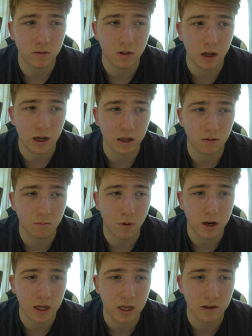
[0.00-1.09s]
like
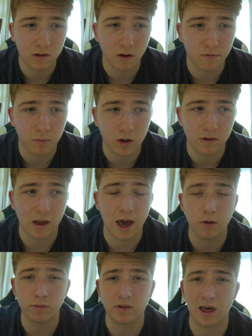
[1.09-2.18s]
money and stuff because it helps